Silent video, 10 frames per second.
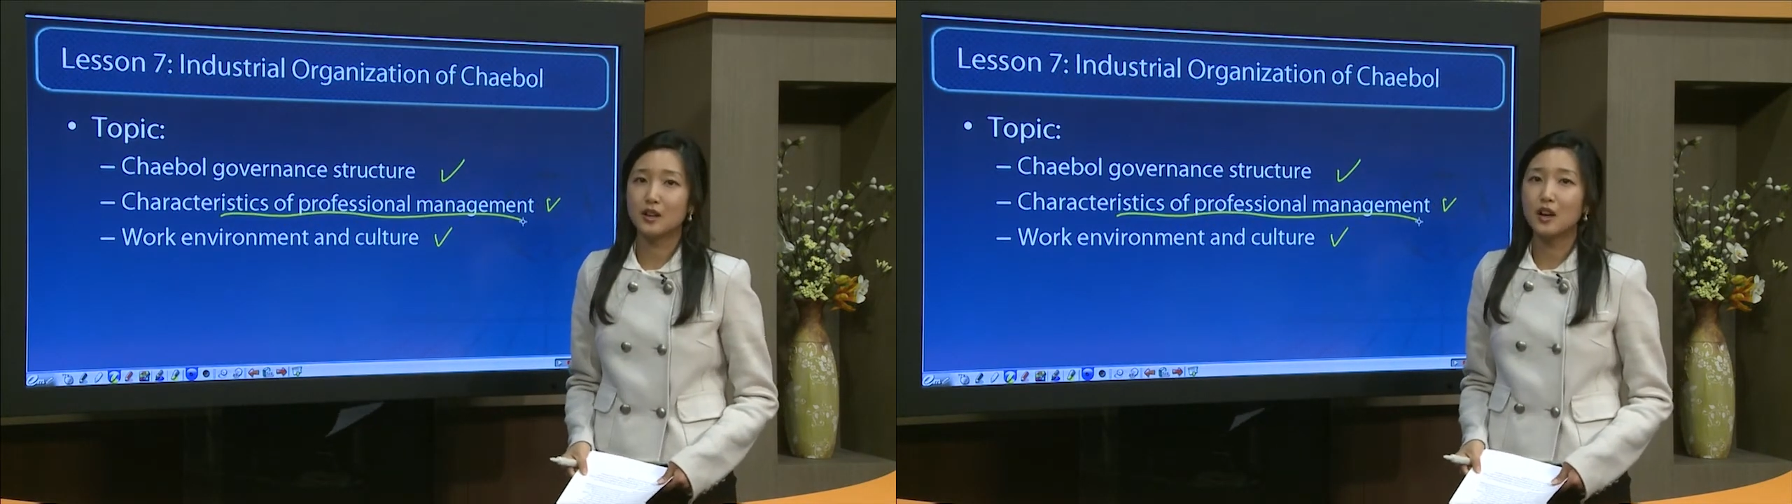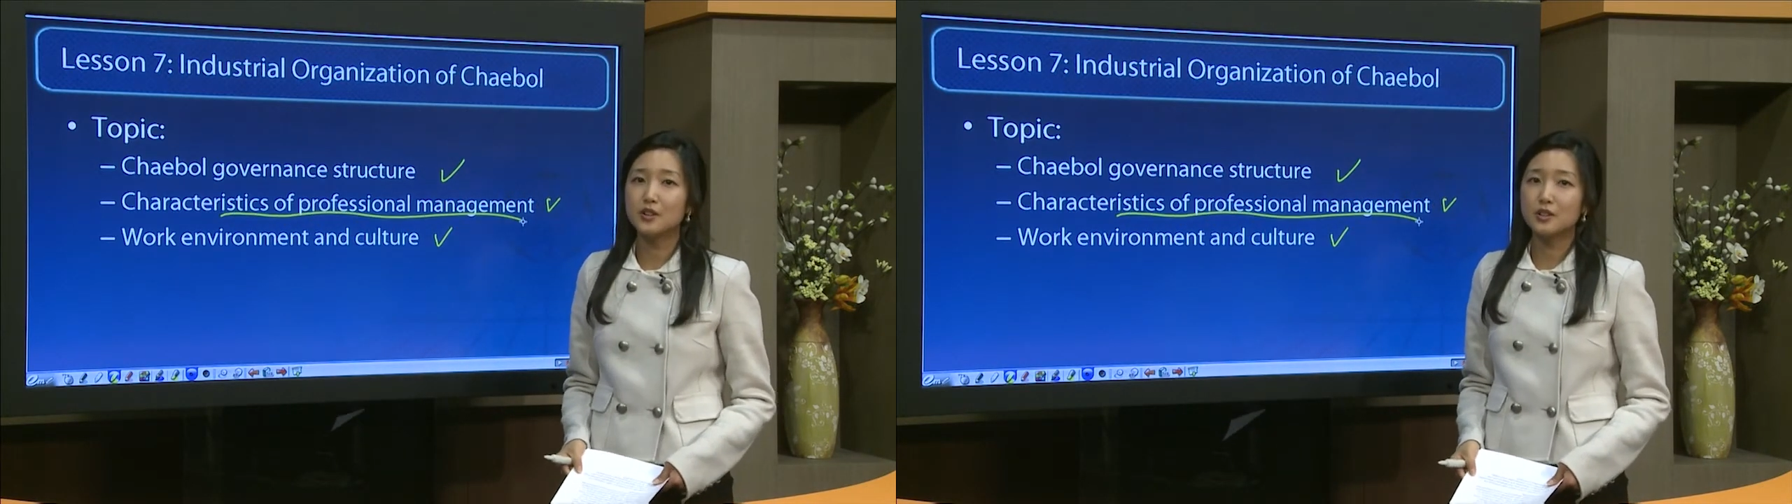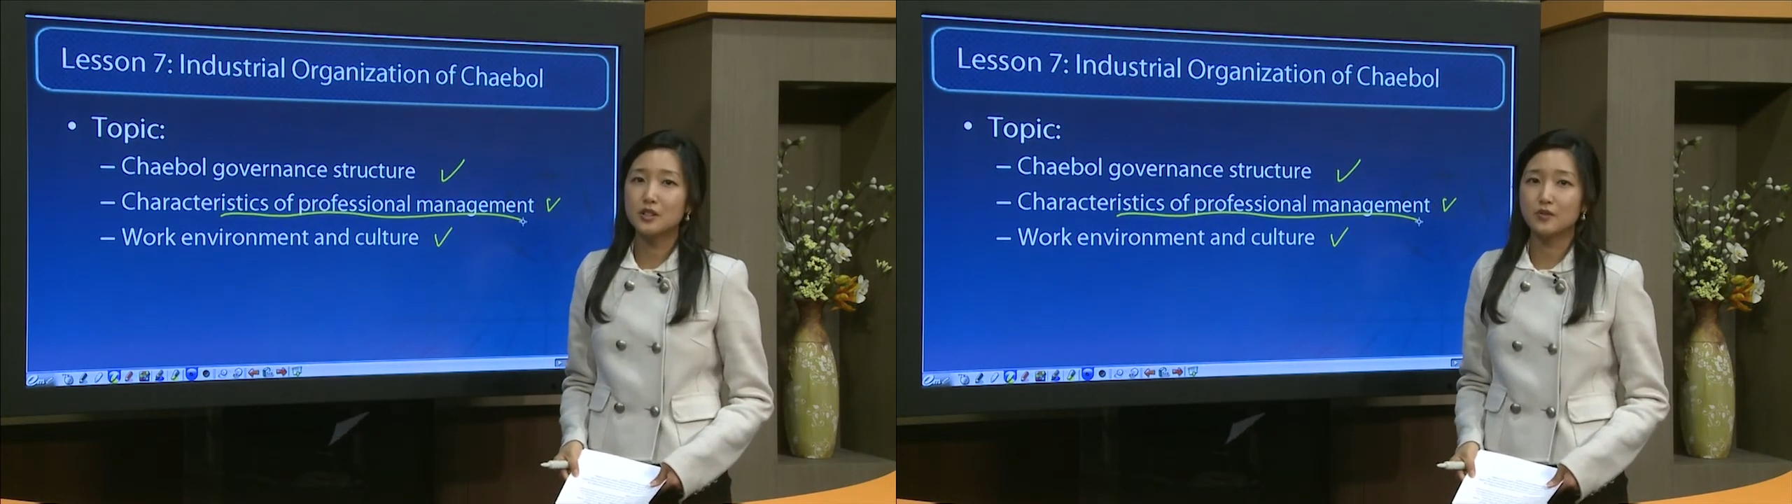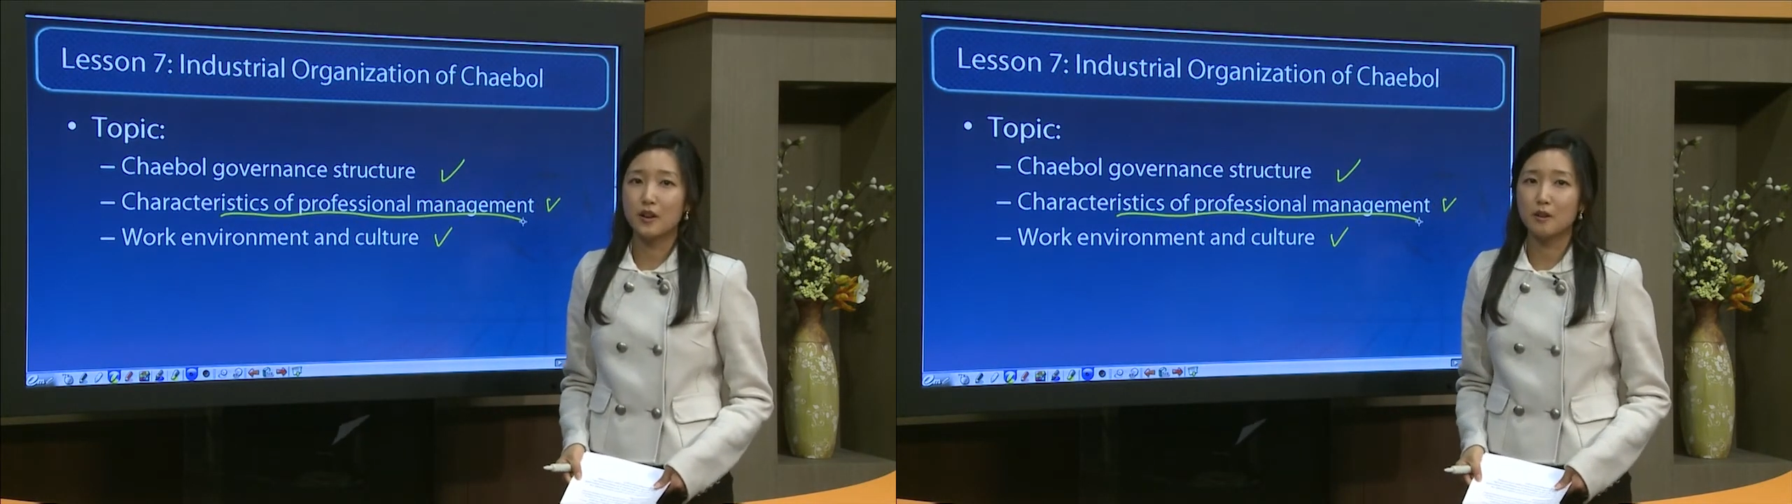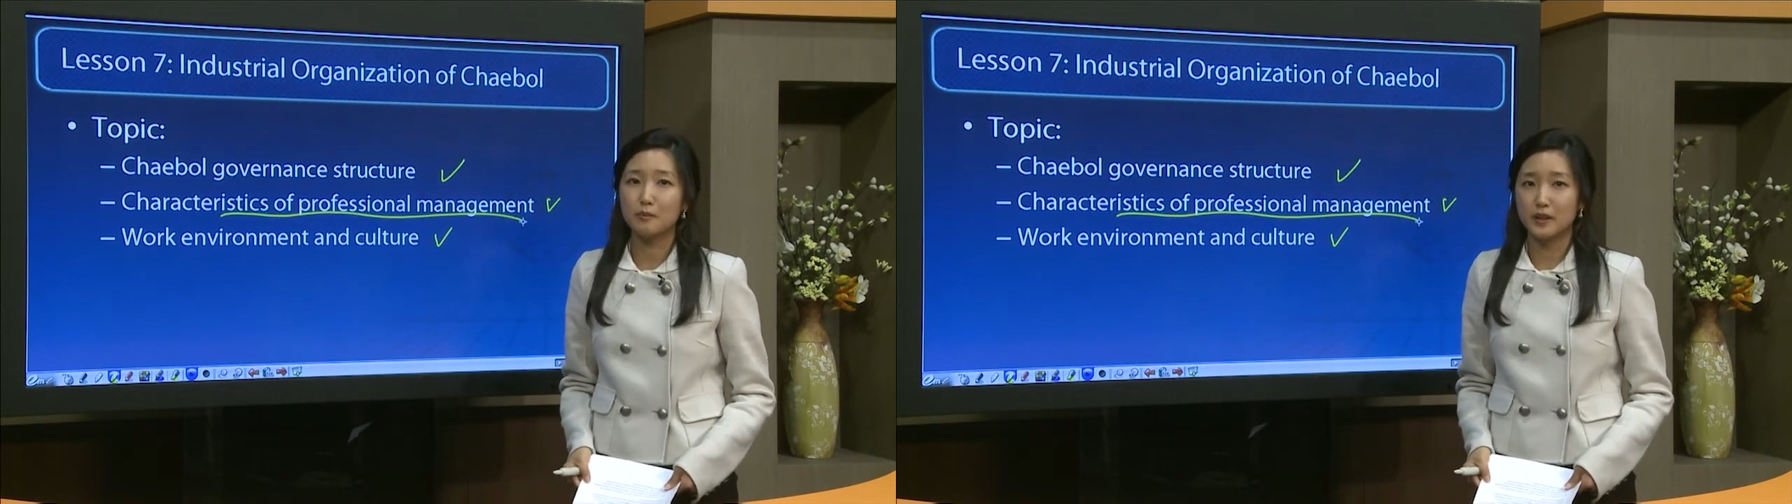
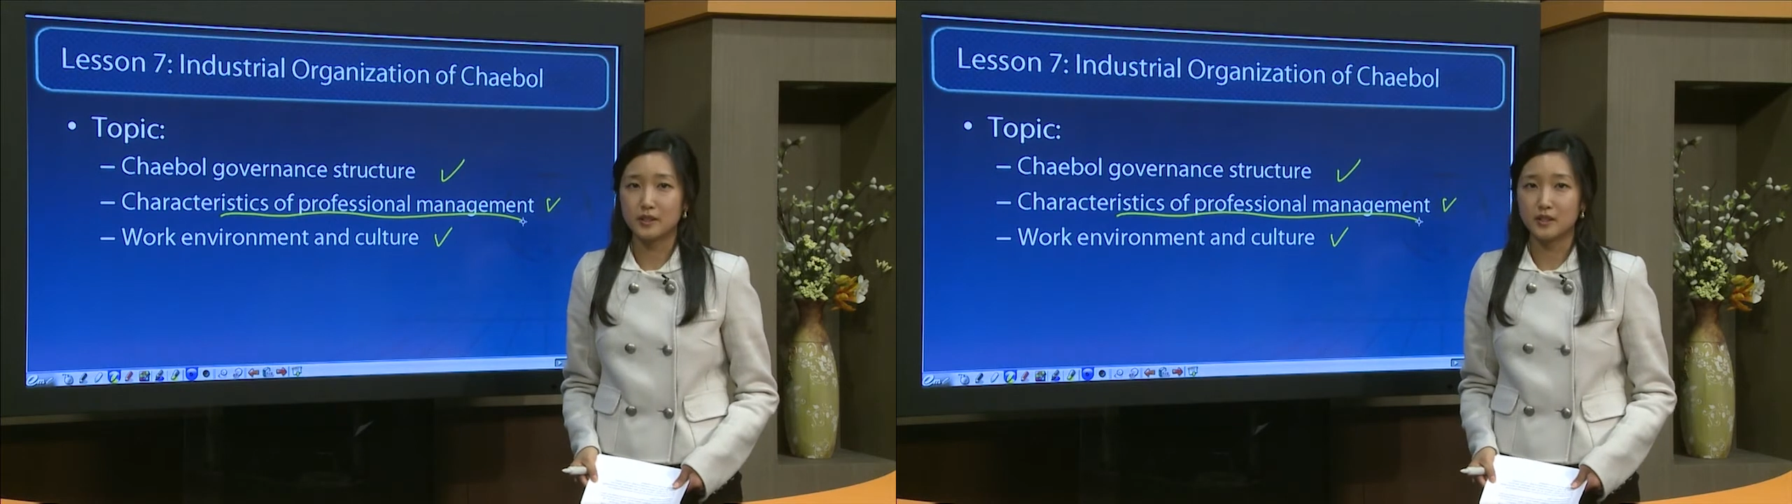underdevelopment